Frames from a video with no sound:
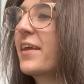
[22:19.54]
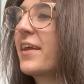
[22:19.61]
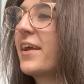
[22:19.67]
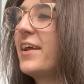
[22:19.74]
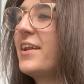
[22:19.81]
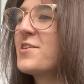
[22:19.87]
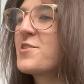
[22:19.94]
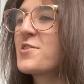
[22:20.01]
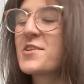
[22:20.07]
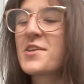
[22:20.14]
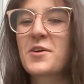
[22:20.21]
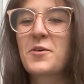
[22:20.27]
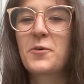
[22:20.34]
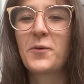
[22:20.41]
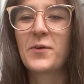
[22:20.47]
and it's just
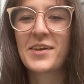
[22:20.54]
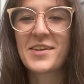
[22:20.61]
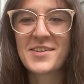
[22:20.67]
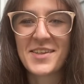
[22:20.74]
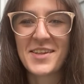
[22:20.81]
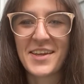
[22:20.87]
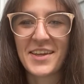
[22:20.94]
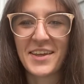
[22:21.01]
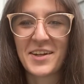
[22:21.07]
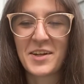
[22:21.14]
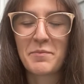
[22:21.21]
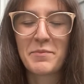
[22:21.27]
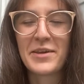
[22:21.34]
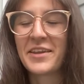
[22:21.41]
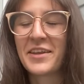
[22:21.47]
like cool because they end
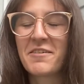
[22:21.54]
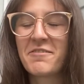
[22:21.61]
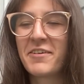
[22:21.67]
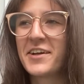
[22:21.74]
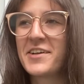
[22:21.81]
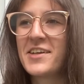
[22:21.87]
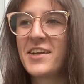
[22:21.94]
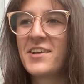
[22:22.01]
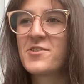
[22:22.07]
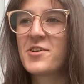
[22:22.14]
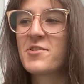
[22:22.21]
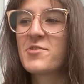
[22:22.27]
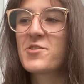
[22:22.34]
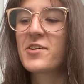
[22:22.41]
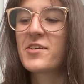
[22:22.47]
up being like very
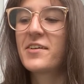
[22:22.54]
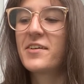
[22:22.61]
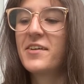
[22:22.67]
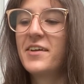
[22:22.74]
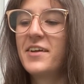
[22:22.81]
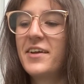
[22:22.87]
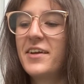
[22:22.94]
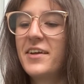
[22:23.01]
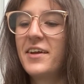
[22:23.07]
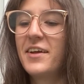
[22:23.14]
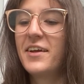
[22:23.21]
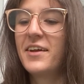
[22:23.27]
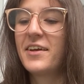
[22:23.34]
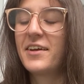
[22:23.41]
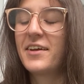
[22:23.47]
tangential,
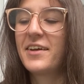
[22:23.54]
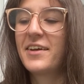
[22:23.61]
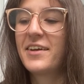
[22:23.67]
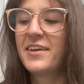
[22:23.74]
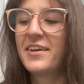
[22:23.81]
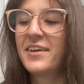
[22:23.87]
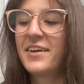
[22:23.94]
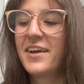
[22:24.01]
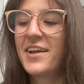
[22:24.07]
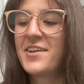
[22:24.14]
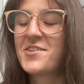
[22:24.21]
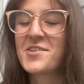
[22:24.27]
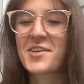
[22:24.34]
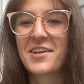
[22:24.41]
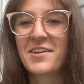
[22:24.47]

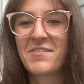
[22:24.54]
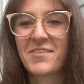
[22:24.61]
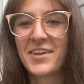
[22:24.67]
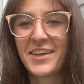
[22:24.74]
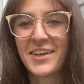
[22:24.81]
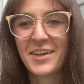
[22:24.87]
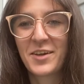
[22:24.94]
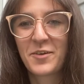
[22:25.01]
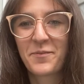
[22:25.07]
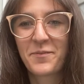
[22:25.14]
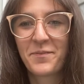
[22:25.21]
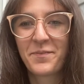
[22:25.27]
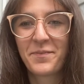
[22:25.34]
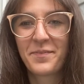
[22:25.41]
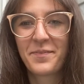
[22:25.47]
and just kind of like,
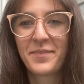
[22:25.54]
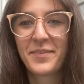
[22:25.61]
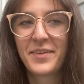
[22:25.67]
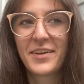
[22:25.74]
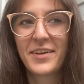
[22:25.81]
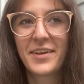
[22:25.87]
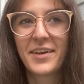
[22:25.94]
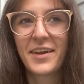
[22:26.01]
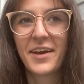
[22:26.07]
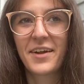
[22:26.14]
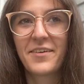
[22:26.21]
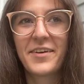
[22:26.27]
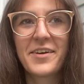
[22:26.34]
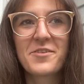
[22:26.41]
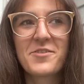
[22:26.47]
I
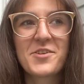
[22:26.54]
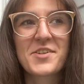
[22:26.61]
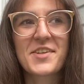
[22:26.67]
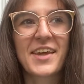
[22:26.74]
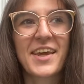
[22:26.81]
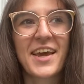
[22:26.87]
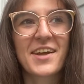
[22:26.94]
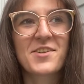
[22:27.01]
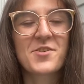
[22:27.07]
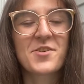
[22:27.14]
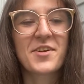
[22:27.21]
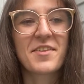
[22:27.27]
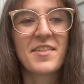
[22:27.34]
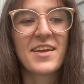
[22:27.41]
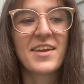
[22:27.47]
don't know, just like
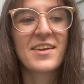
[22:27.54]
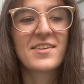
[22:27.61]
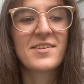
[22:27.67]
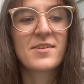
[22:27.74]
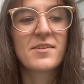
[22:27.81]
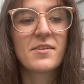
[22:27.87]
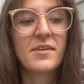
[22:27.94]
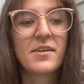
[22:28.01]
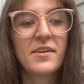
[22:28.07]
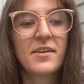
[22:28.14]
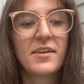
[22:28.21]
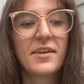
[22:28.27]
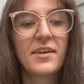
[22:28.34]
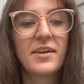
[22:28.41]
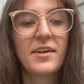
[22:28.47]
extra things
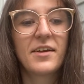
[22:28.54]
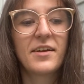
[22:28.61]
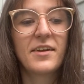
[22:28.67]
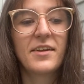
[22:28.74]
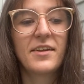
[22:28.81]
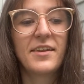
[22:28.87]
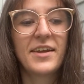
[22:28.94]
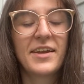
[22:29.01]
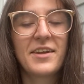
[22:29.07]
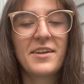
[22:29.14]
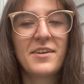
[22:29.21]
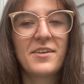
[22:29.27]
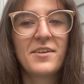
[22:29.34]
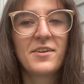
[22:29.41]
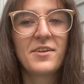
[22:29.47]
that
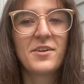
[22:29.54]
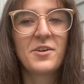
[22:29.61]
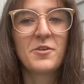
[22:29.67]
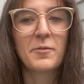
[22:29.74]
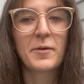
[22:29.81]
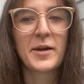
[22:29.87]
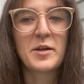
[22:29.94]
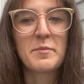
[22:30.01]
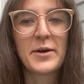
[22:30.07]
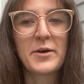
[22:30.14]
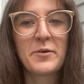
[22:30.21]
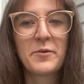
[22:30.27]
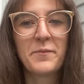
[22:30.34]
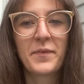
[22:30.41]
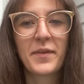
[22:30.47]
you write
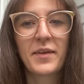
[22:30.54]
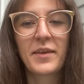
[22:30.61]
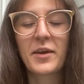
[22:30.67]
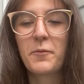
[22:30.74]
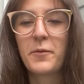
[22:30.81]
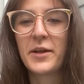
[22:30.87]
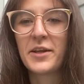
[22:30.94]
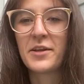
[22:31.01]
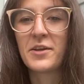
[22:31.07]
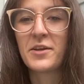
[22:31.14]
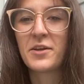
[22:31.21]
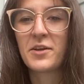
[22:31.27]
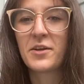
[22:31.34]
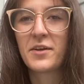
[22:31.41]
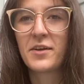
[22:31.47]
about, like when
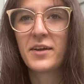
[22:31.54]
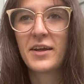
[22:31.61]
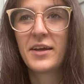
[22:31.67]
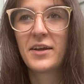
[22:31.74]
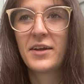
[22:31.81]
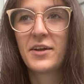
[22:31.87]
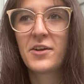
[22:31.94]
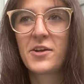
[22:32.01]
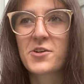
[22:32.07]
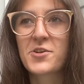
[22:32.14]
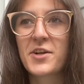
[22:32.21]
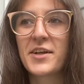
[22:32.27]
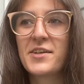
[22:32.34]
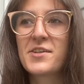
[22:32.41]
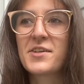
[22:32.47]
you're
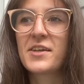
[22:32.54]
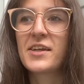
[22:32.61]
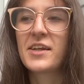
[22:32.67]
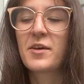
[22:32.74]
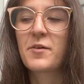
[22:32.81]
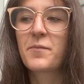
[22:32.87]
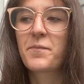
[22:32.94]
trying to like